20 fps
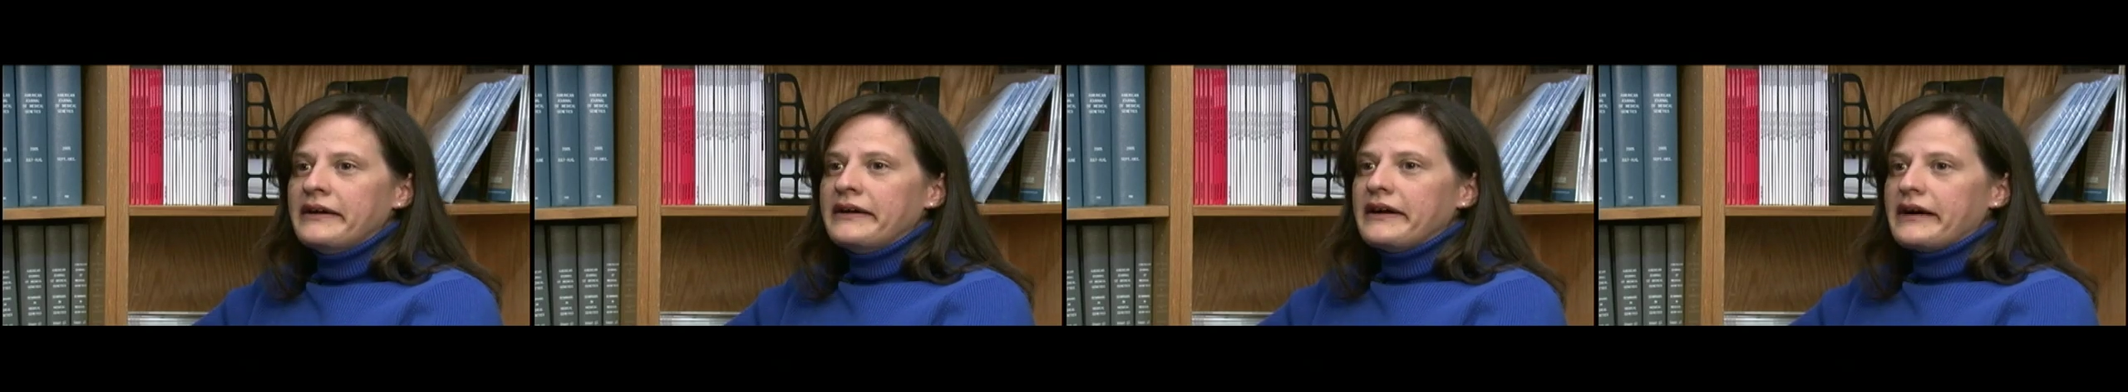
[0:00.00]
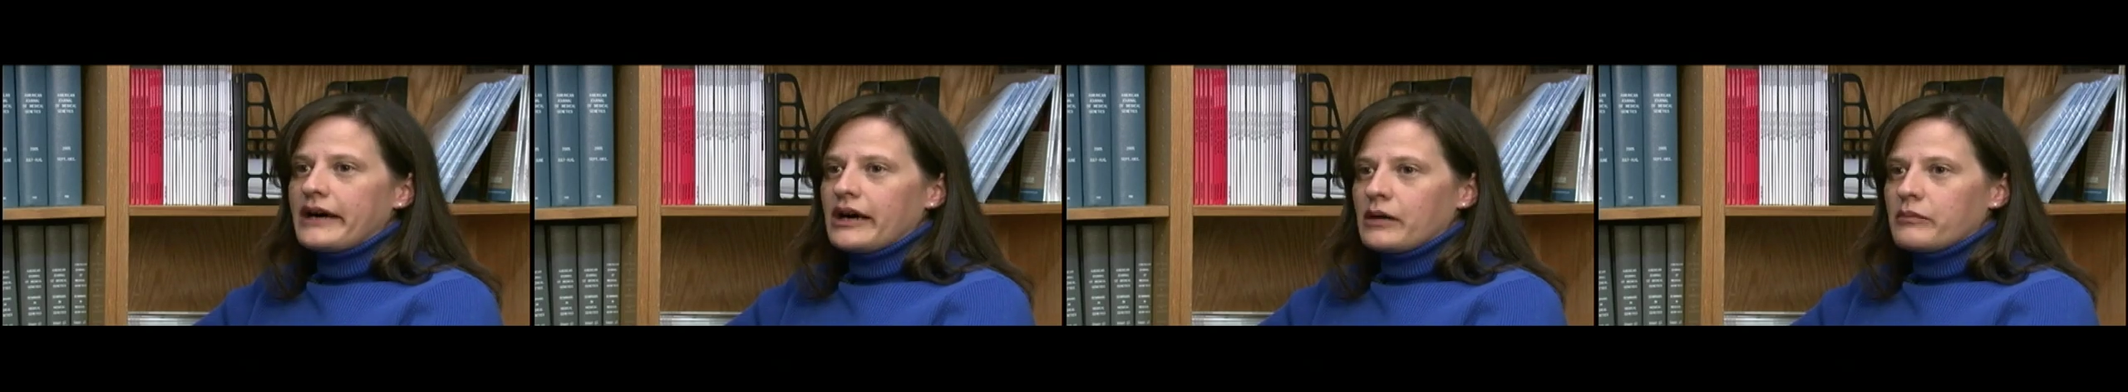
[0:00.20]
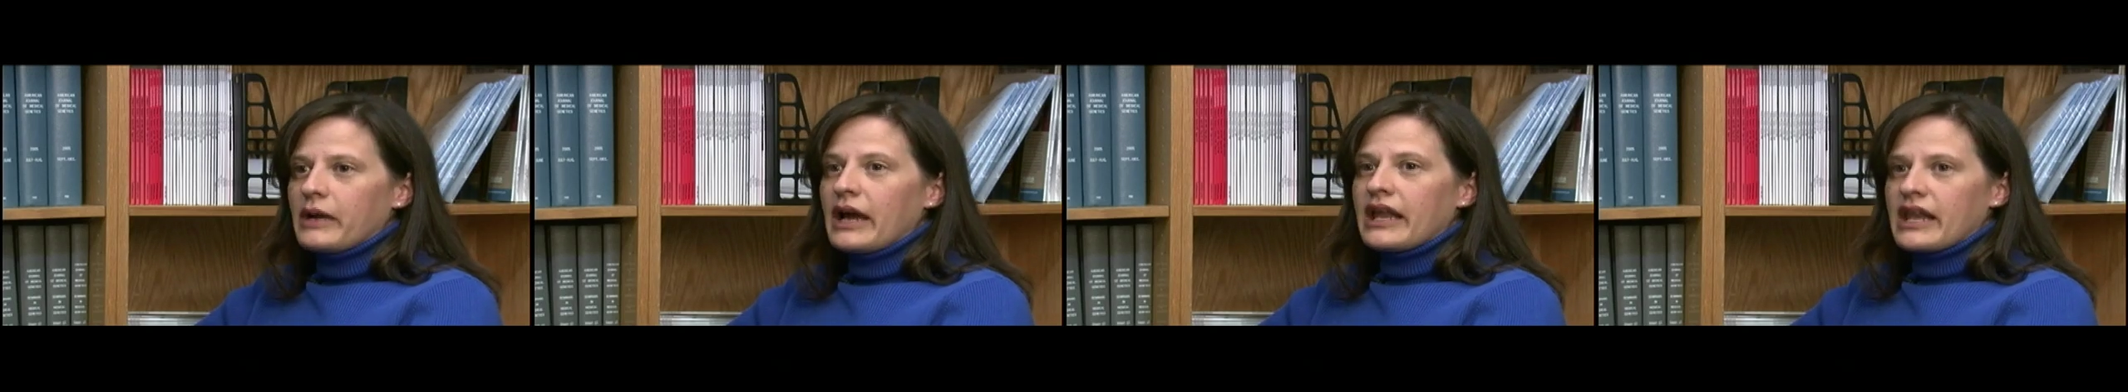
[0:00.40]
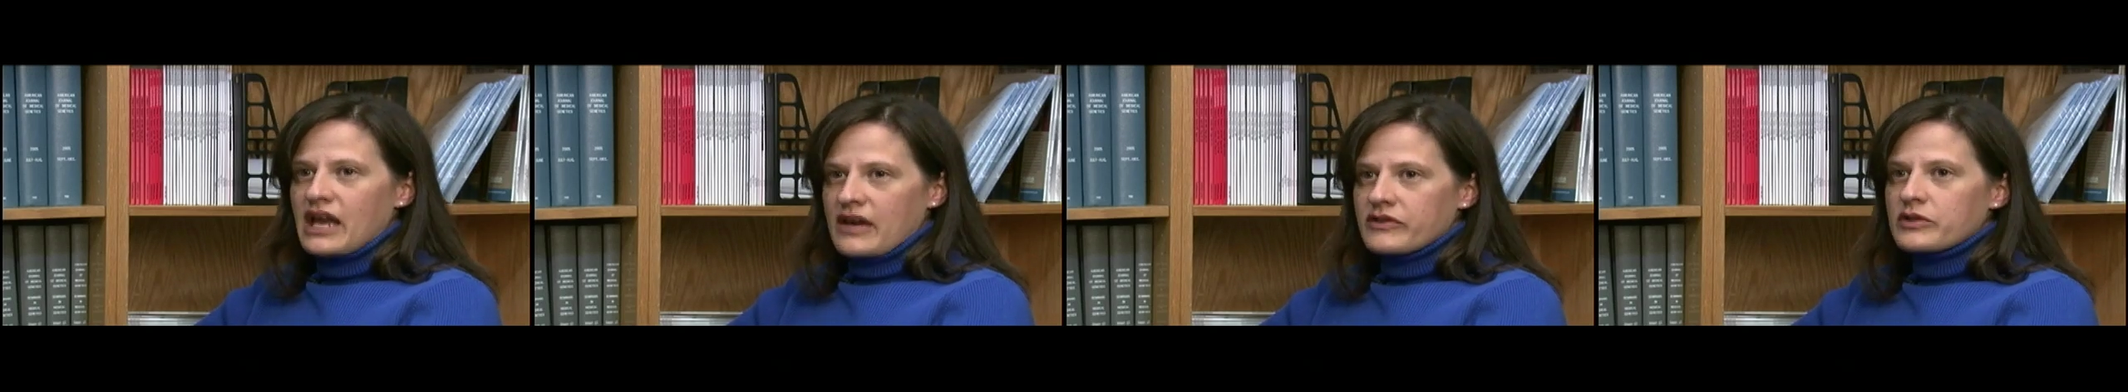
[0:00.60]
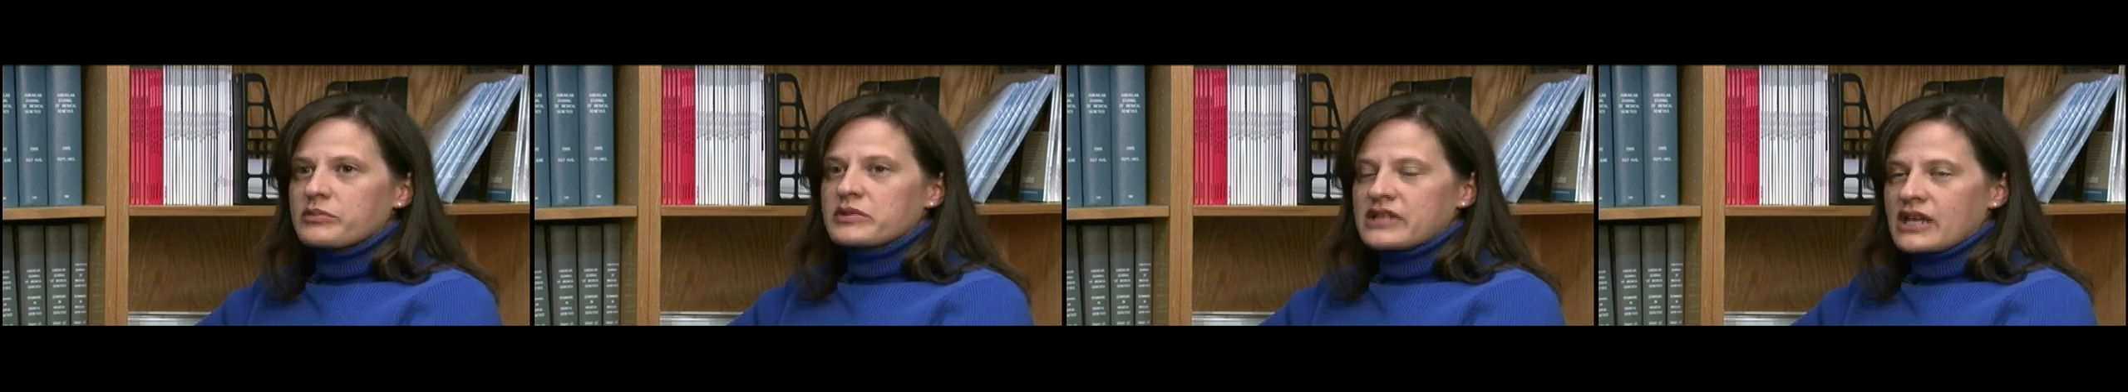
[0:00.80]
and
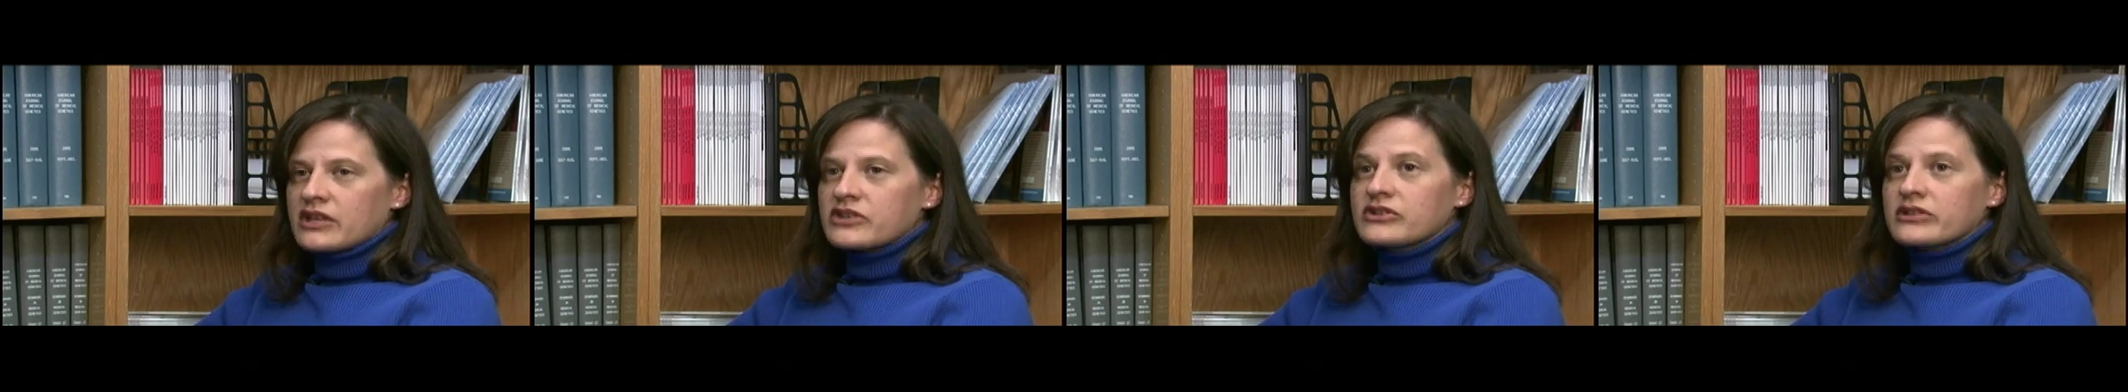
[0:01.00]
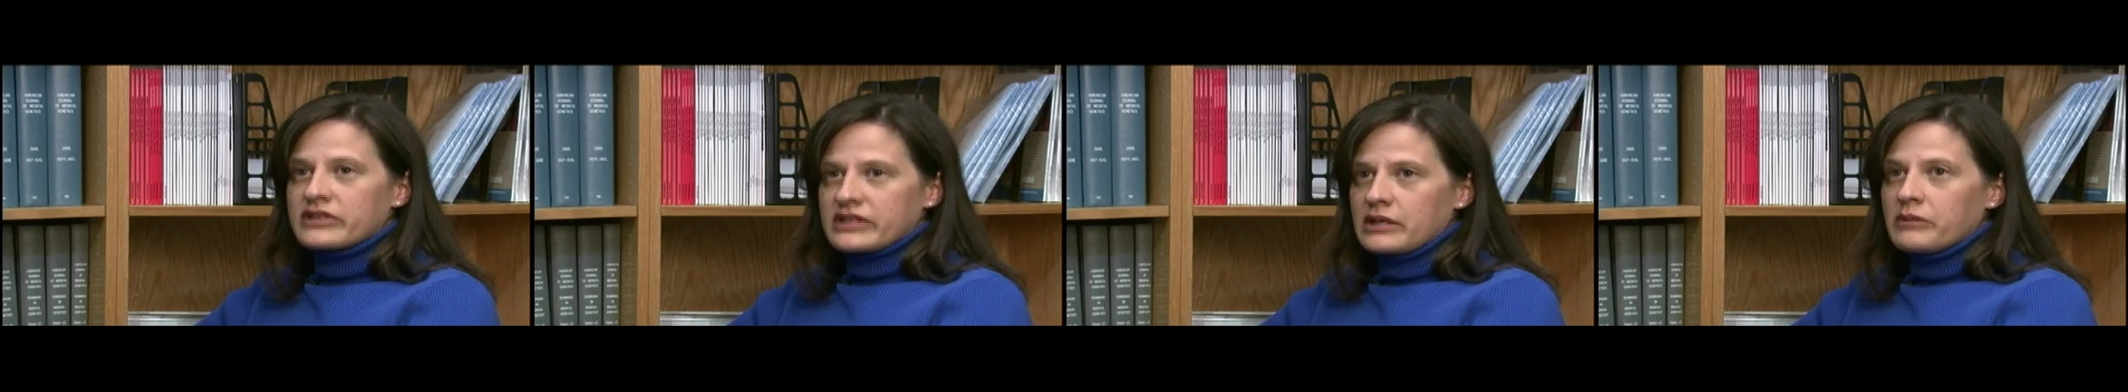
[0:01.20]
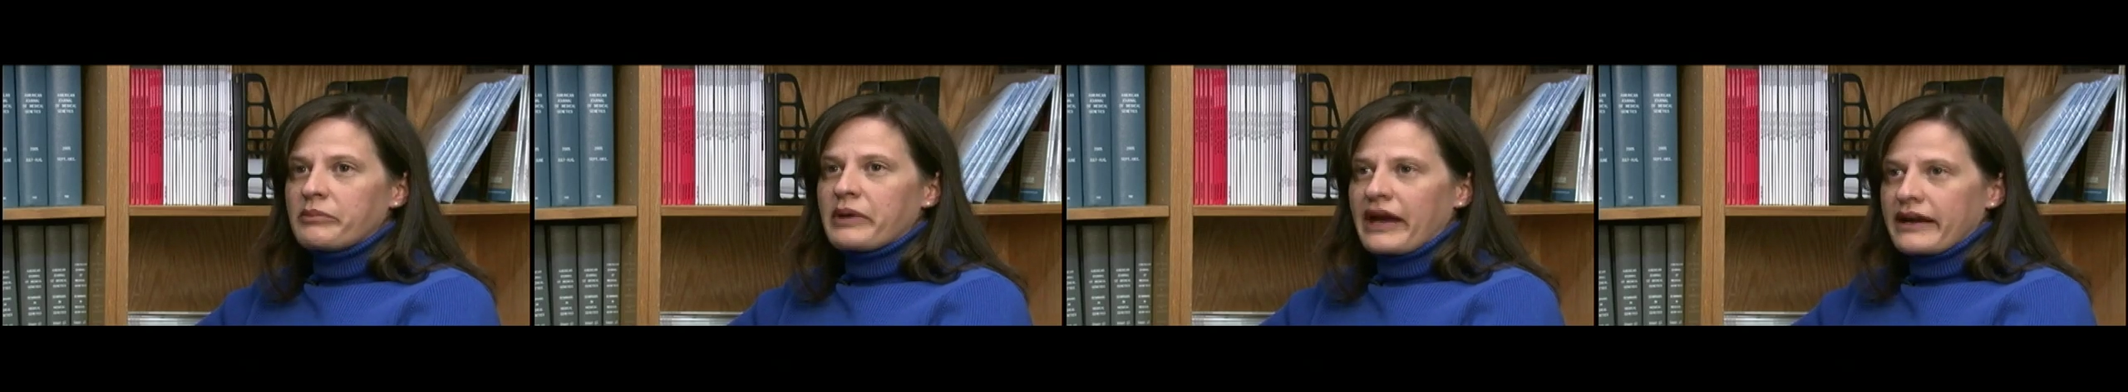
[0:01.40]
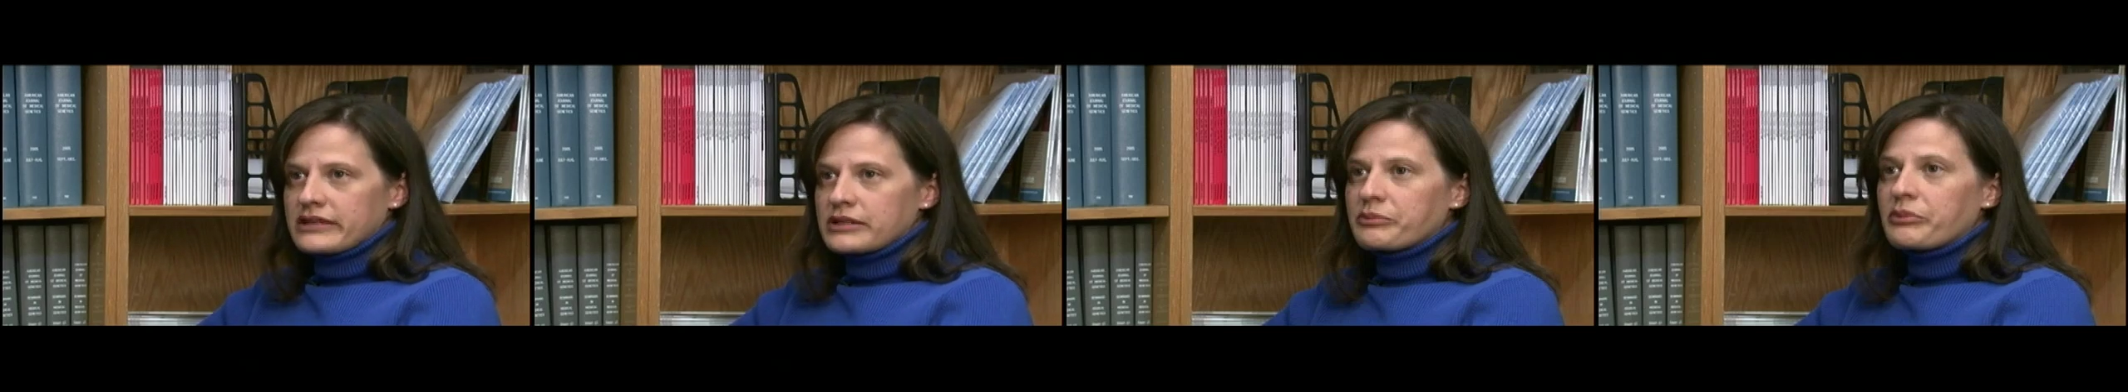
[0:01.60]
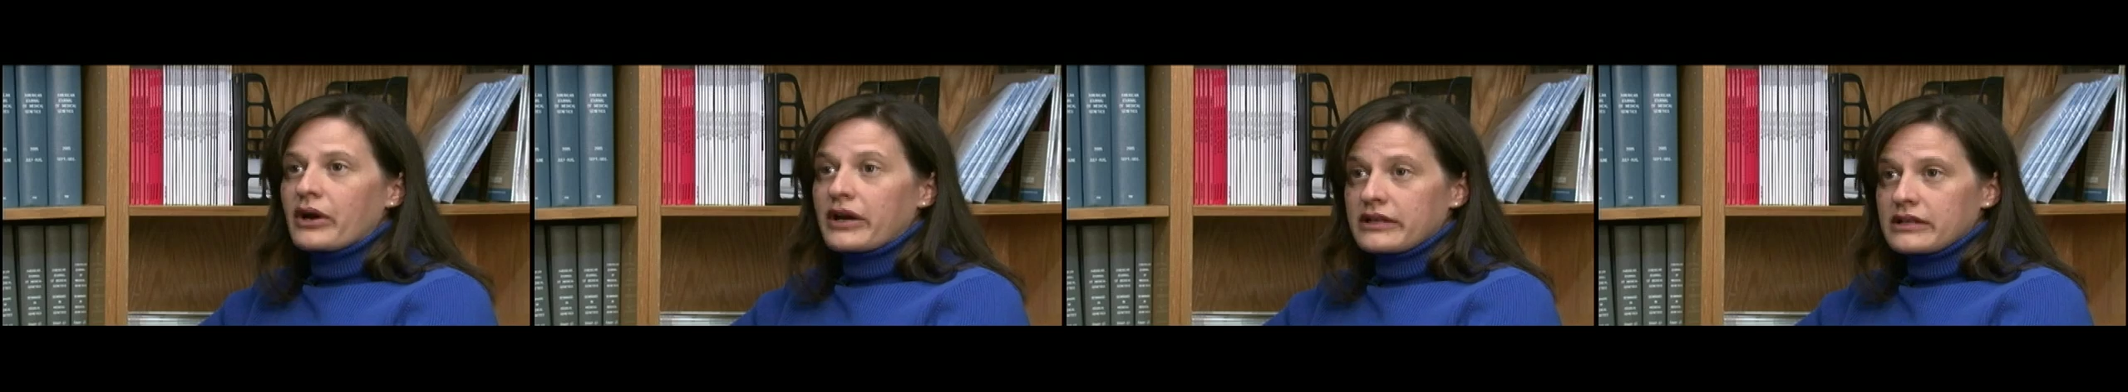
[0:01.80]
have the potential to impact
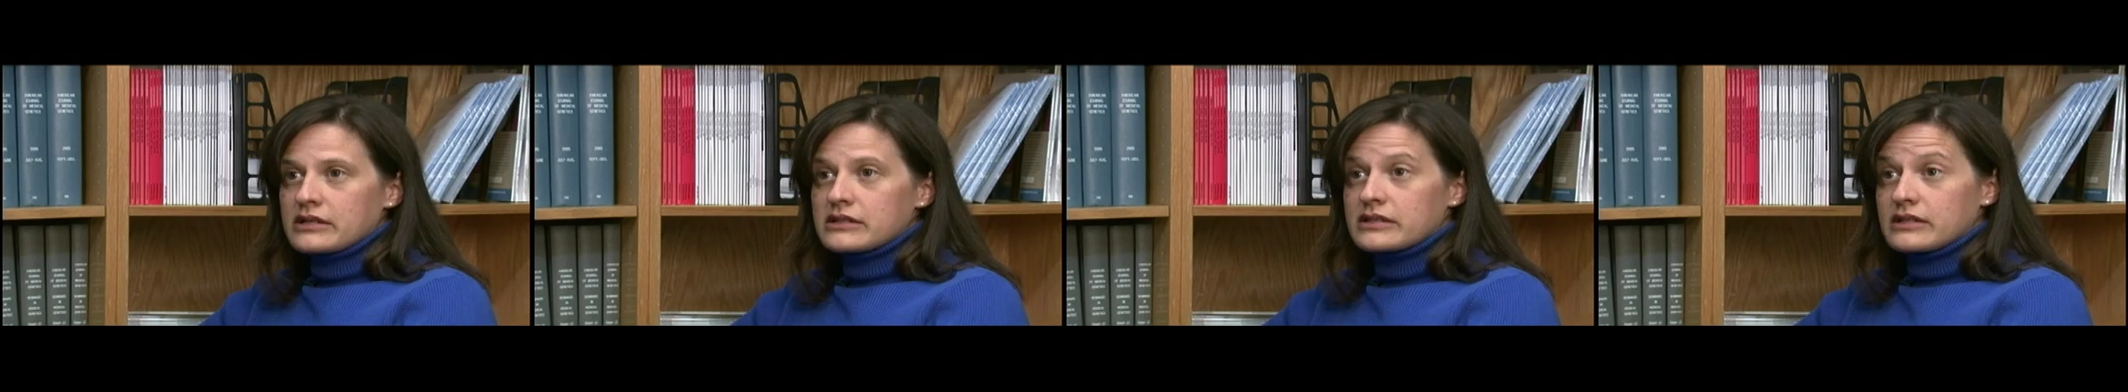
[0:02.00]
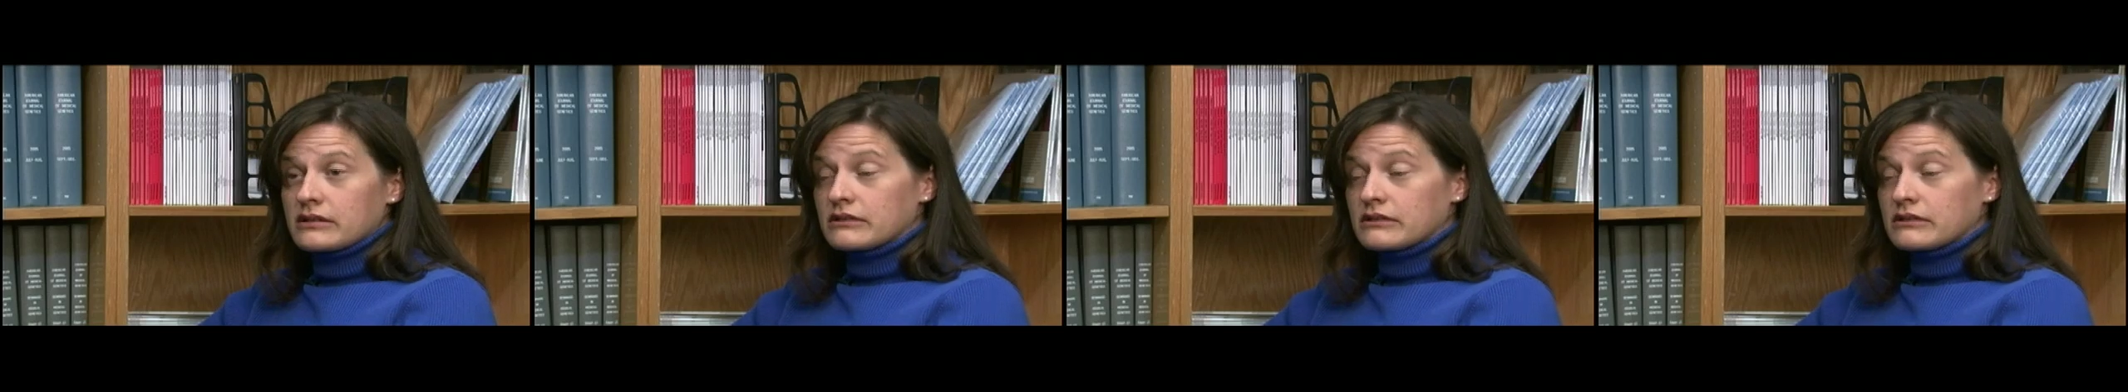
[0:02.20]
a pregnancy.